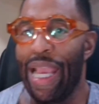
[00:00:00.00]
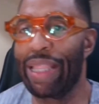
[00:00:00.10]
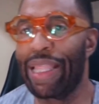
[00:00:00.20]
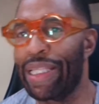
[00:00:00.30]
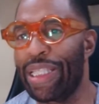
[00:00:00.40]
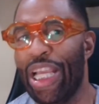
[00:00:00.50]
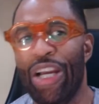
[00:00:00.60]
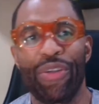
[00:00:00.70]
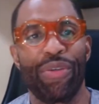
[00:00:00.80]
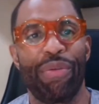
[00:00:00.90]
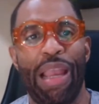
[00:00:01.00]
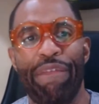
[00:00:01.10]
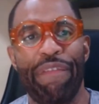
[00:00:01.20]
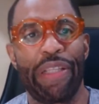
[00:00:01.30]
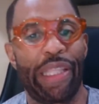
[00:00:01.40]
and they tell you
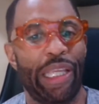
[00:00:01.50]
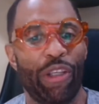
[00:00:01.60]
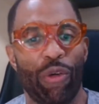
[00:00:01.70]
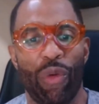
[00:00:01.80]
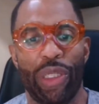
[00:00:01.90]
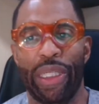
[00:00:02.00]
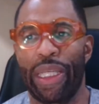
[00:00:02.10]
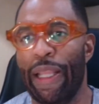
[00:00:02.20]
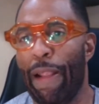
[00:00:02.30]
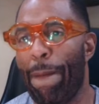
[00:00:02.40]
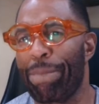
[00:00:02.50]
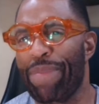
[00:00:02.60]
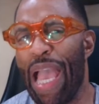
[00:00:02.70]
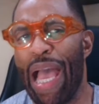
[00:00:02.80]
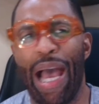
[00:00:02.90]
everything you're wanting to hear.
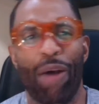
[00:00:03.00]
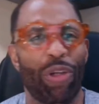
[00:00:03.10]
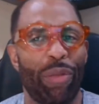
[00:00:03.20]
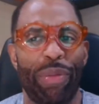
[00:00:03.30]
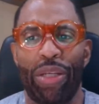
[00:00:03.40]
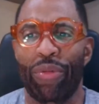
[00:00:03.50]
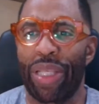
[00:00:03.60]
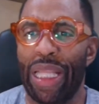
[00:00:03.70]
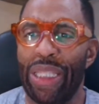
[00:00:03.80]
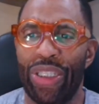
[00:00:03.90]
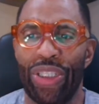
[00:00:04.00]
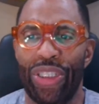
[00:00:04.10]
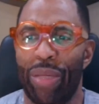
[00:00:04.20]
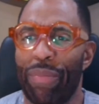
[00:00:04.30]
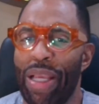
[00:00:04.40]
Yeah, I want to be in a
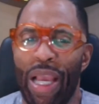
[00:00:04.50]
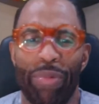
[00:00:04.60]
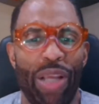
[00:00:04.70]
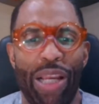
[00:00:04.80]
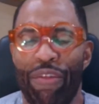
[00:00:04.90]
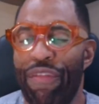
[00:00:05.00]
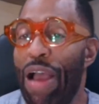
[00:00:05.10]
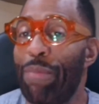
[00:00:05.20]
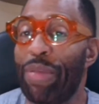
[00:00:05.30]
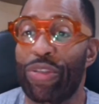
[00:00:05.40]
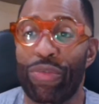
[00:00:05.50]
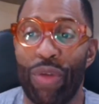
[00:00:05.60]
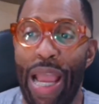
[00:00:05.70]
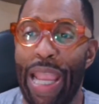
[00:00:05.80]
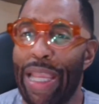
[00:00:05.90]
relationship, I'm trying to find me
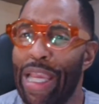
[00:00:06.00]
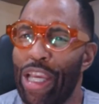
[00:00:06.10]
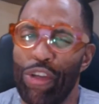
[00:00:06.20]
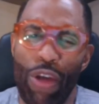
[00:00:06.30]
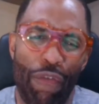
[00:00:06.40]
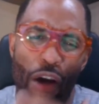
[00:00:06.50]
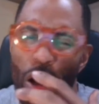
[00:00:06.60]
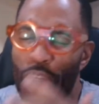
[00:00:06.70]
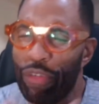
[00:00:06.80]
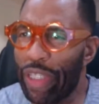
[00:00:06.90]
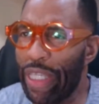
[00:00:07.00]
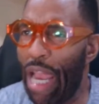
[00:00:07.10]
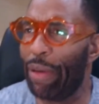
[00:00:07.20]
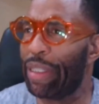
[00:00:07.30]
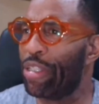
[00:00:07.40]
right. You have all of the
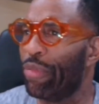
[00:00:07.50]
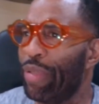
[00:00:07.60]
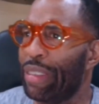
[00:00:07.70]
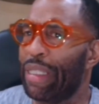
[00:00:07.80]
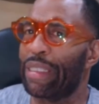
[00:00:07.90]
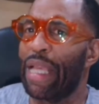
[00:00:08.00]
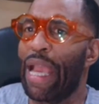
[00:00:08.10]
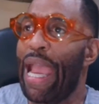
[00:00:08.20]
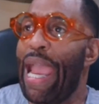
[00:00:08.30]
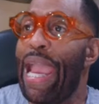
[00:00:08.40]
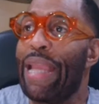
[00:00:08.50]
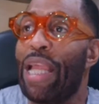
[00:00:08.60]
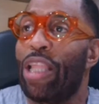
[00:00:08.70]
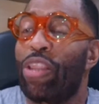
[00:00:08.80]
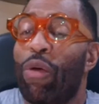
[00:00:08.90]
characteristics. And
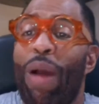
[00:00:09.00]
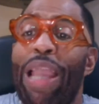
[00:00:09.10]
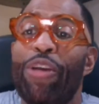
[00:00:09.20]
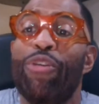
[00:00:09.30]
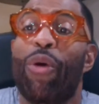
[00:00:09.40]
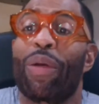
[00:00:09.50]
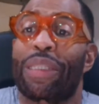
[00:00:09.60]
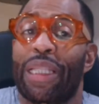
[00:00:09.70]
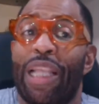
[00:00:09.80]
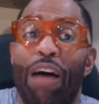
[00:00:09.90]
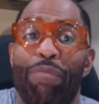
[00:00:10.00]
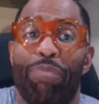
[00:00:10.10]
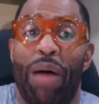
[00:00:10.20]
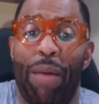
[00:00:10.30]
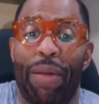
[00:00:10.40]
the way you know it's love
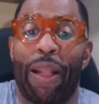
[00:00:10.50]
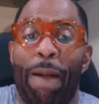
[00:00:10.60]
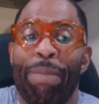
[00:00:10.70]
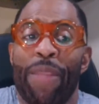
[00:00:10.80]
bombing